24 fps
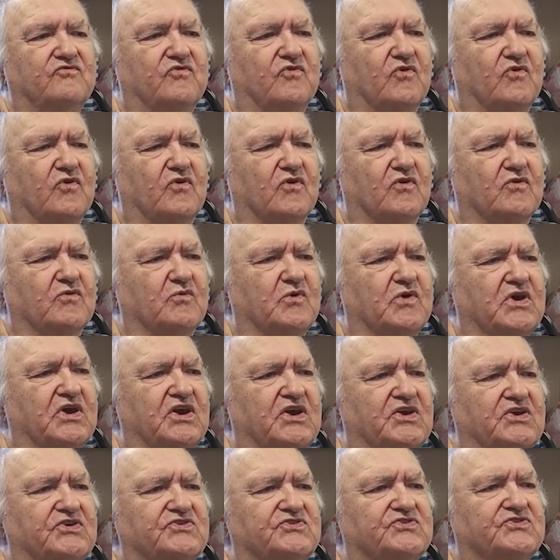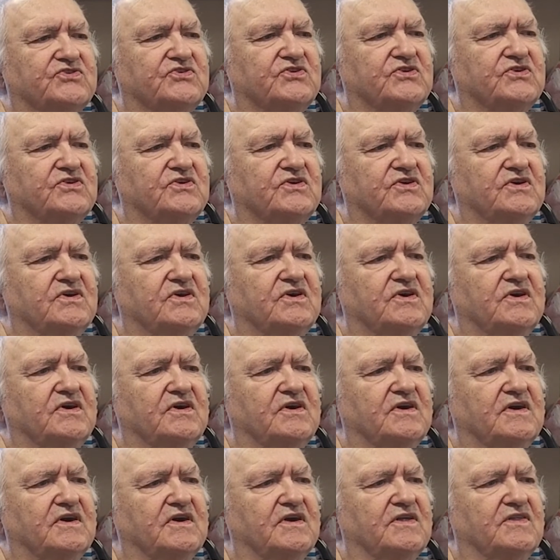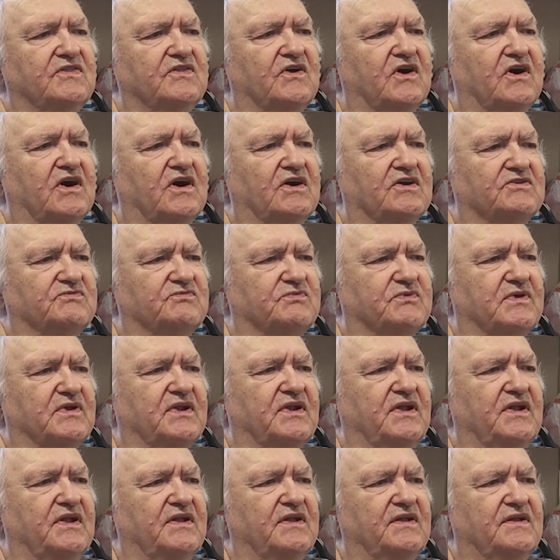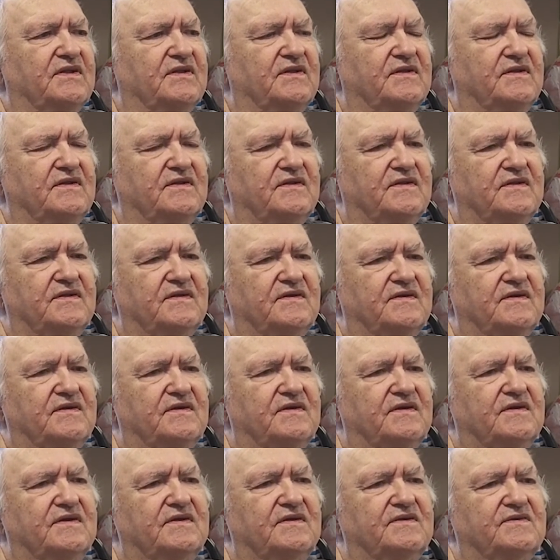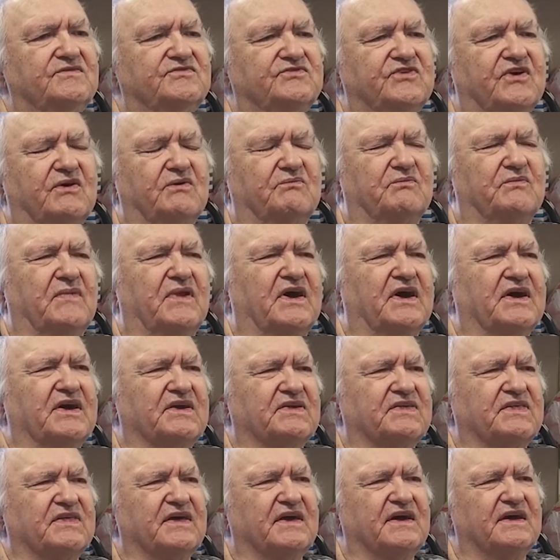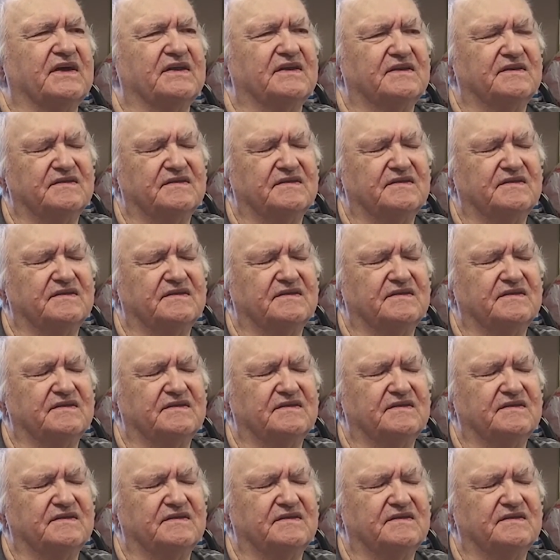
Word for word: four weeks in the hospital, something like that.